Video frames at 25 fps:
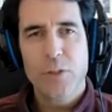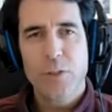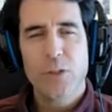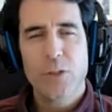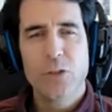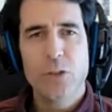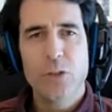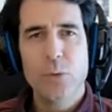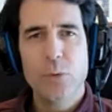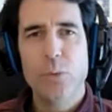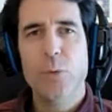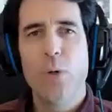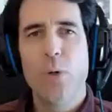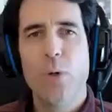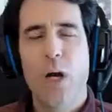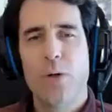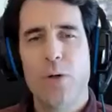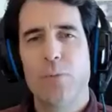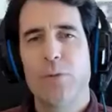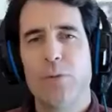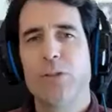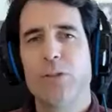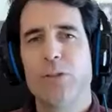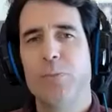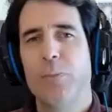You are
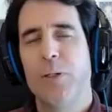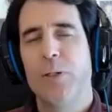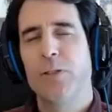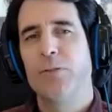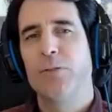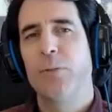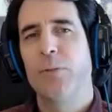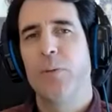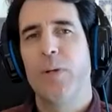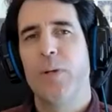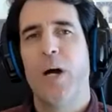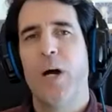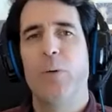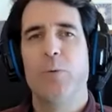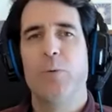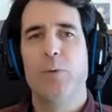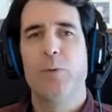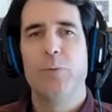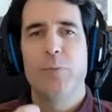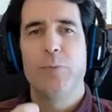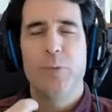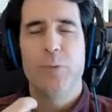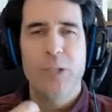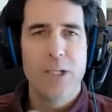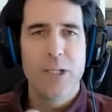responsible for how you
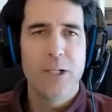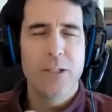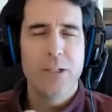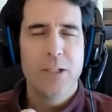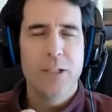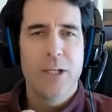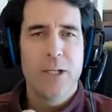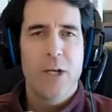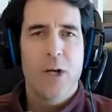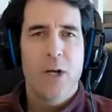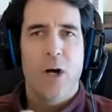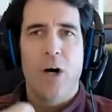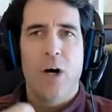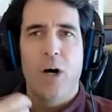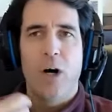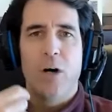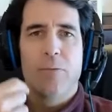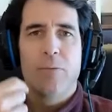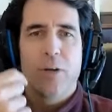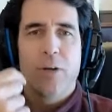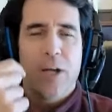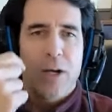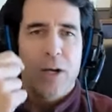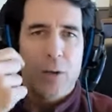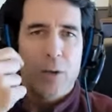feel,
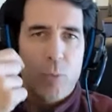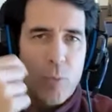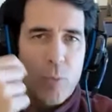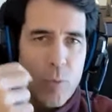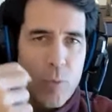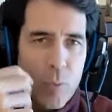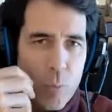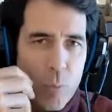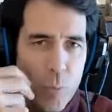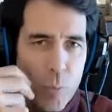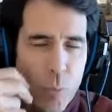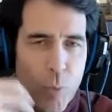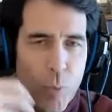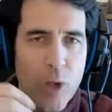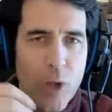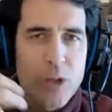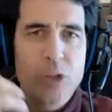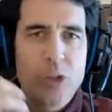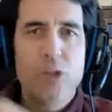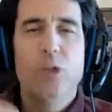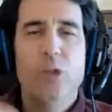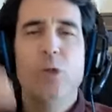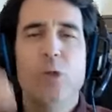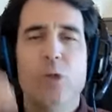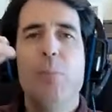of
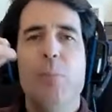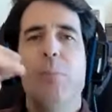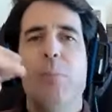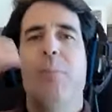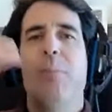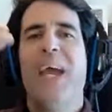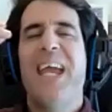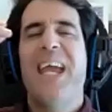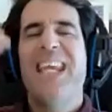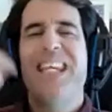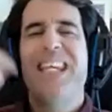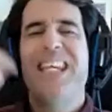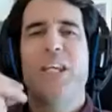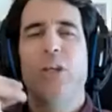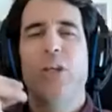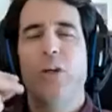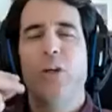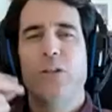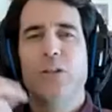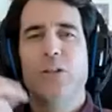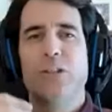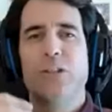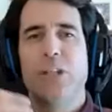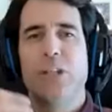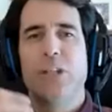what you make
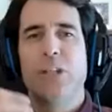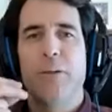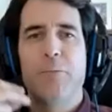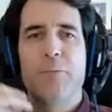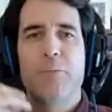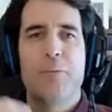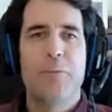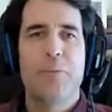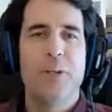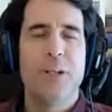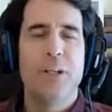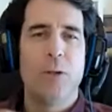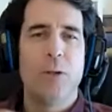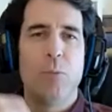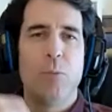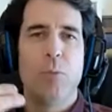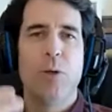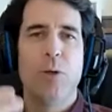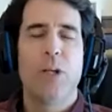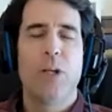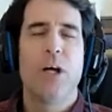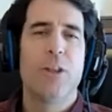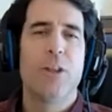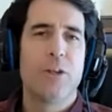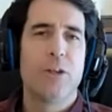yourself feel
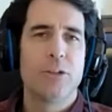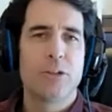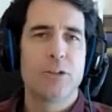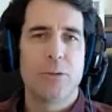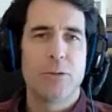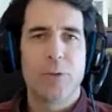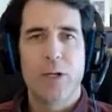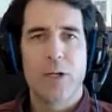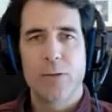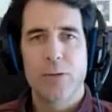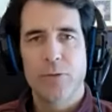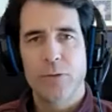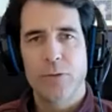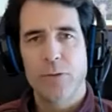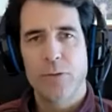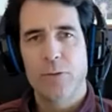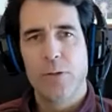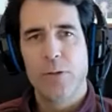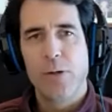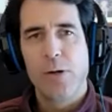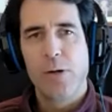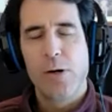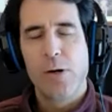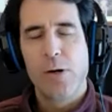with others around you.